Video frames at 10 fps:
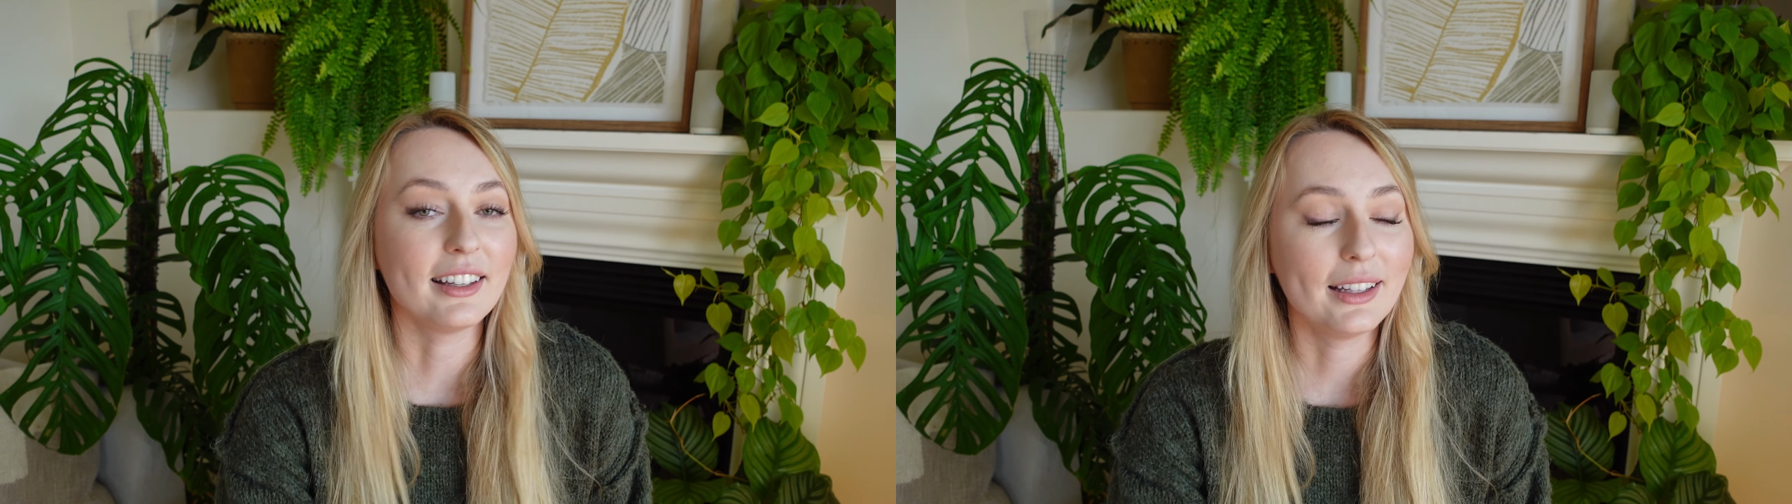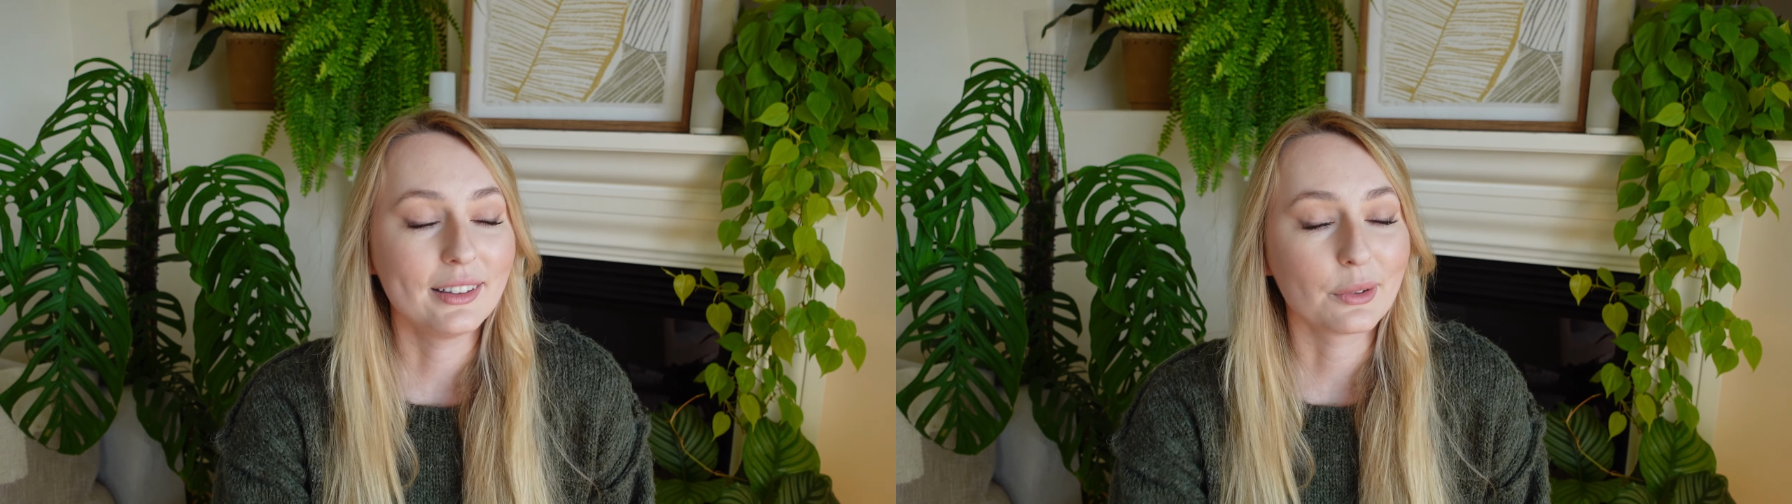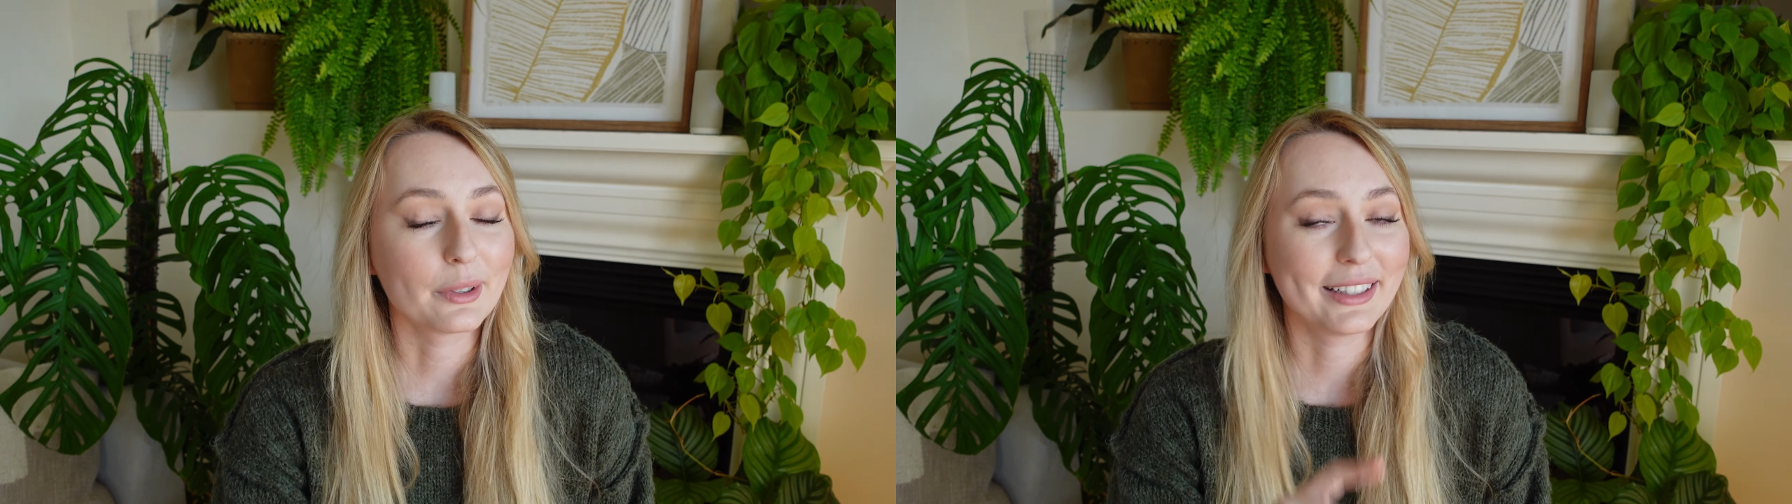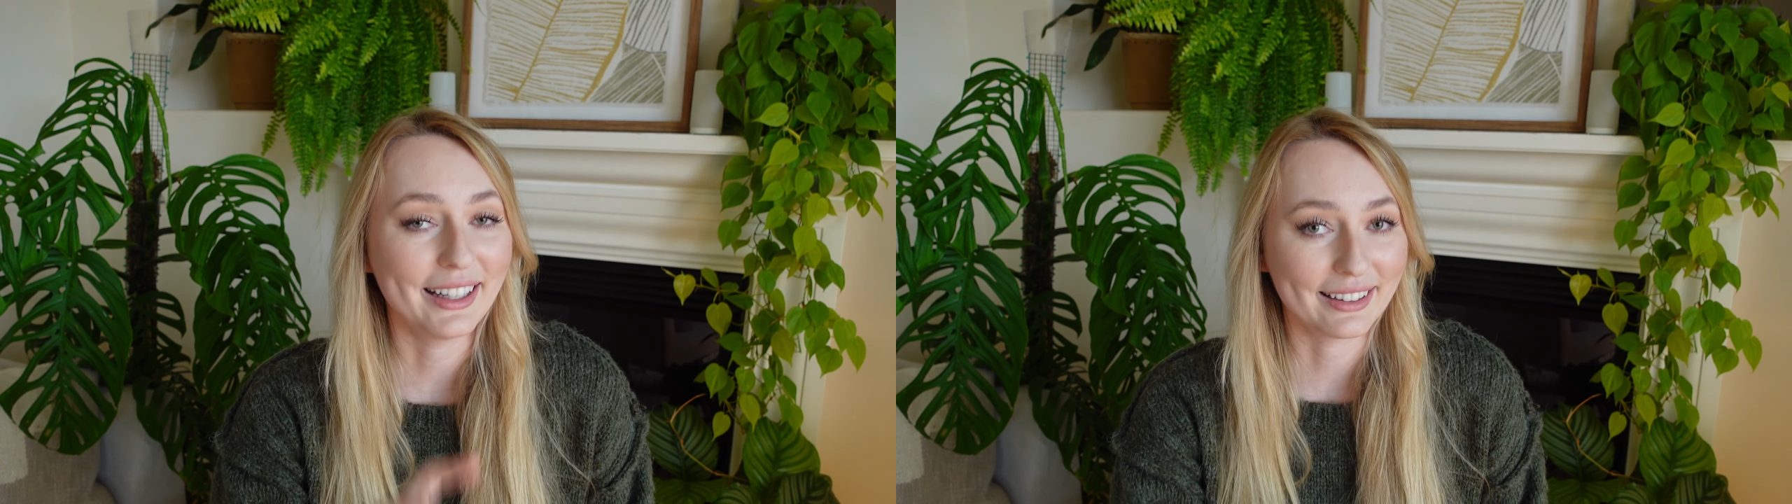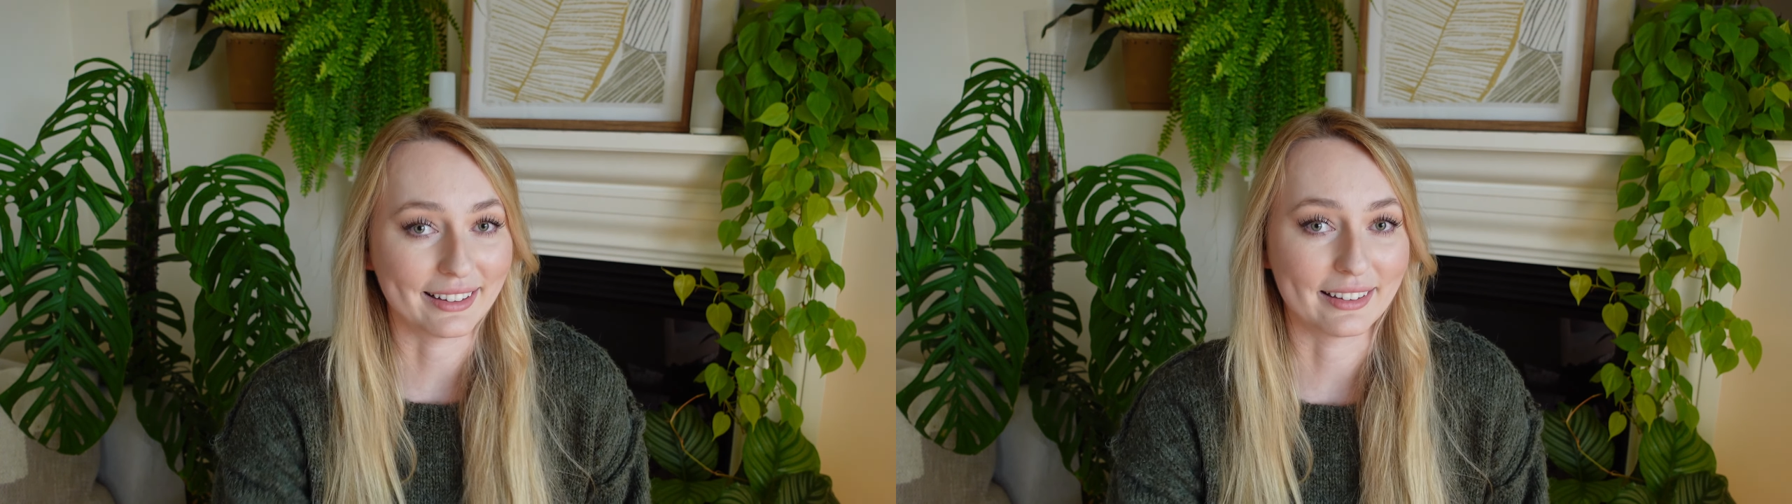
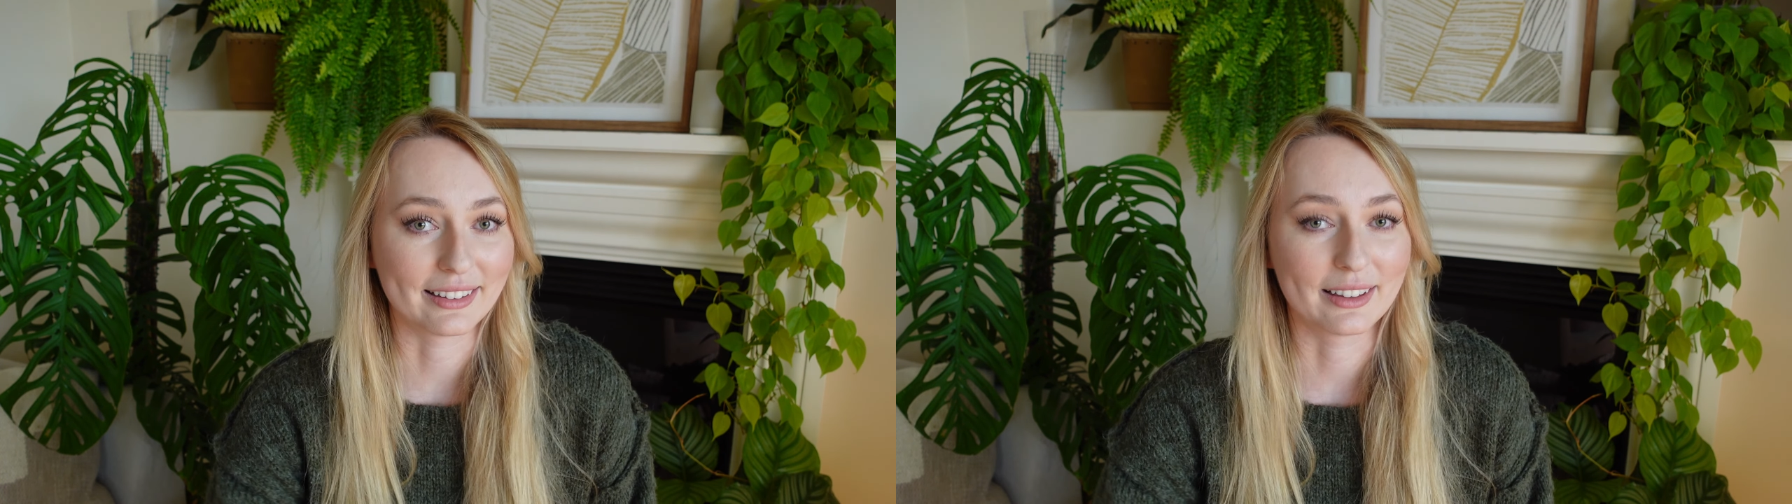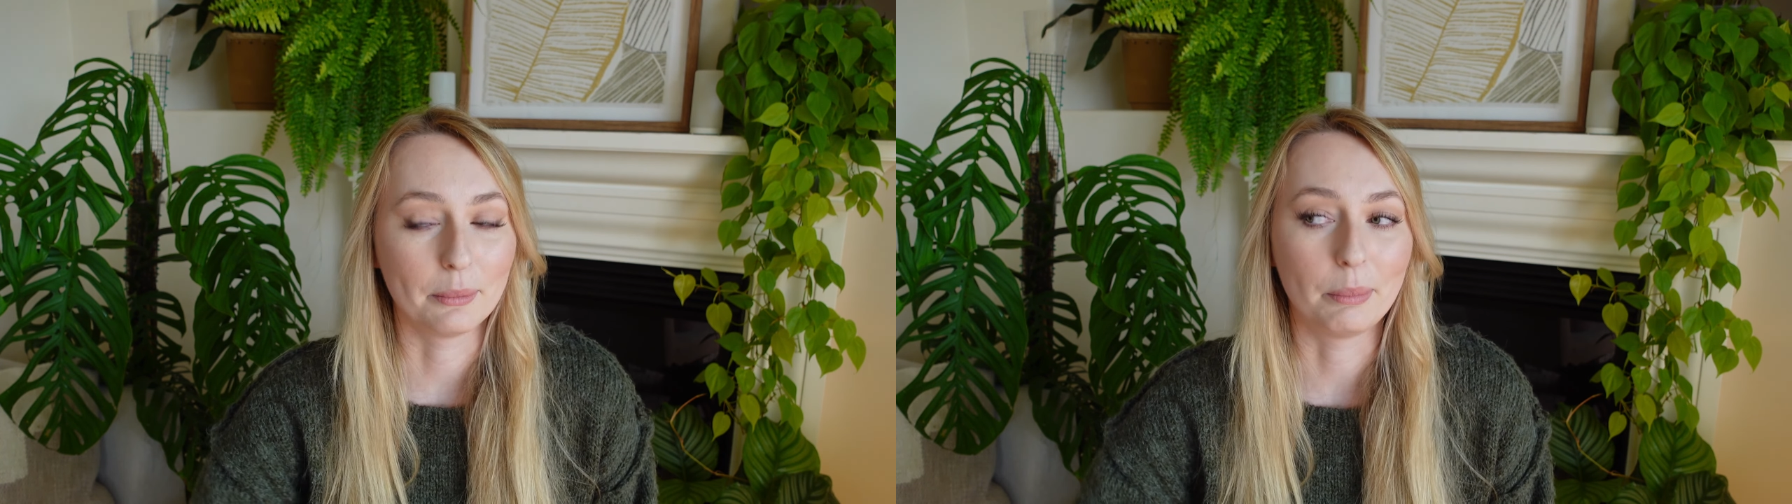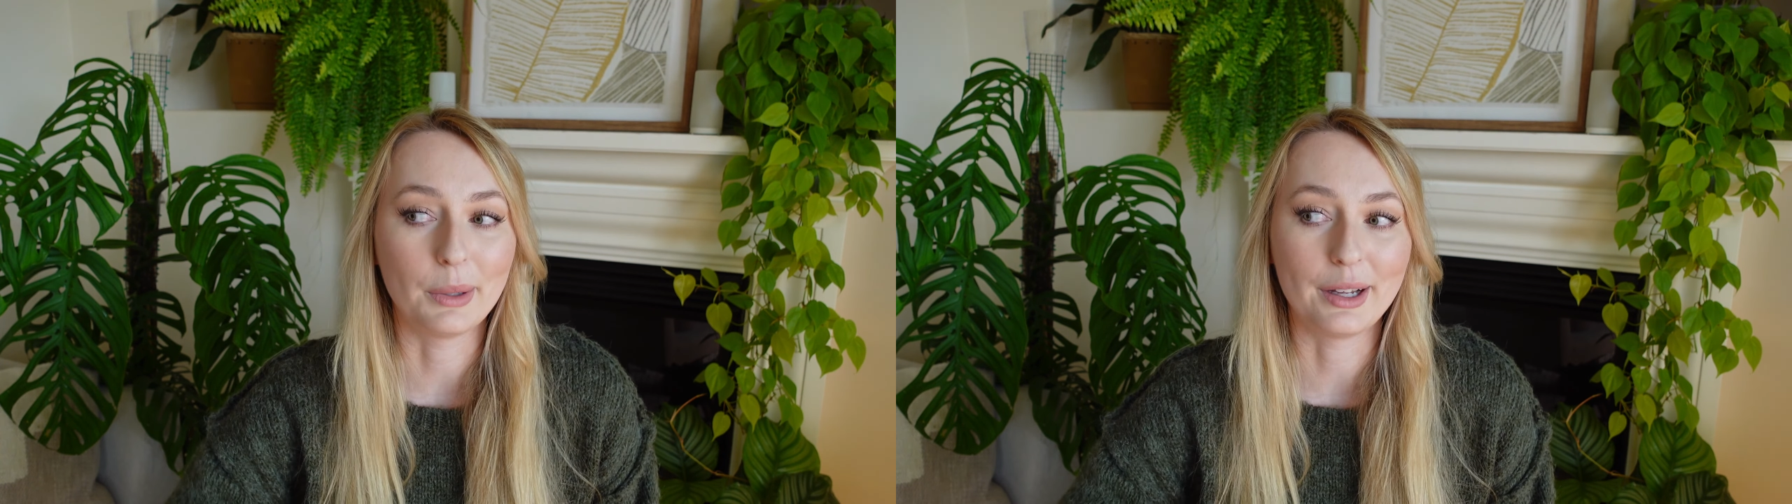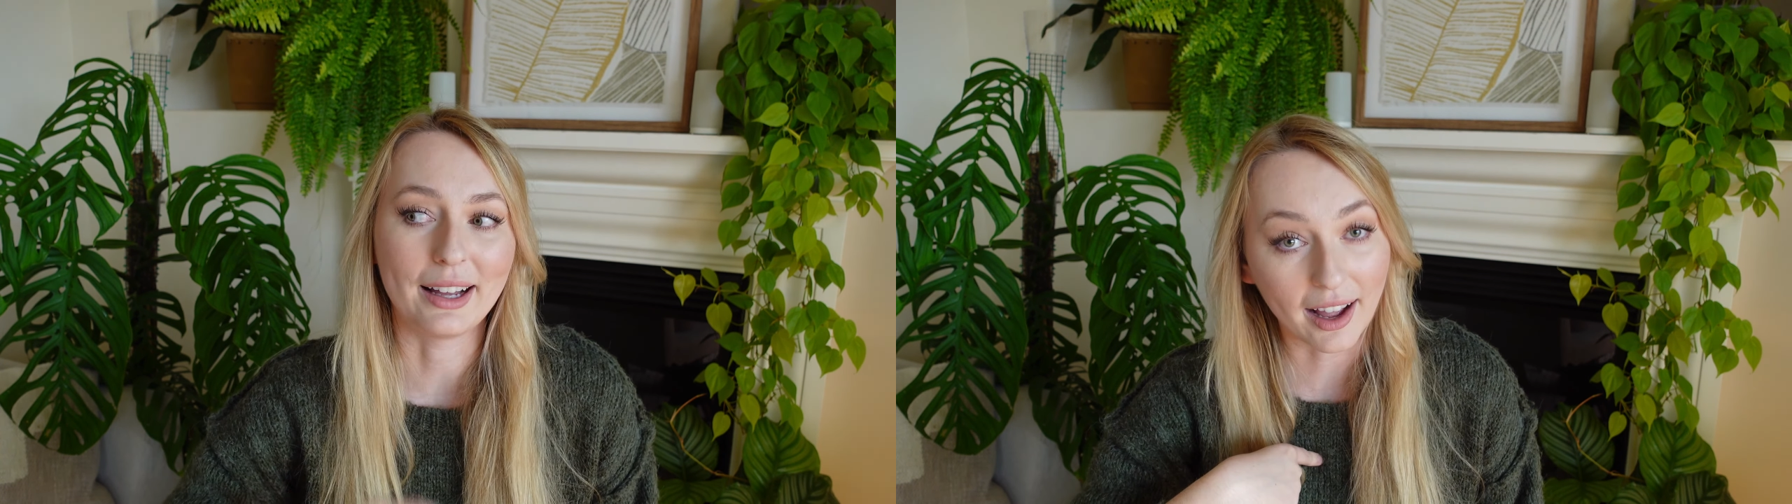inorganic, but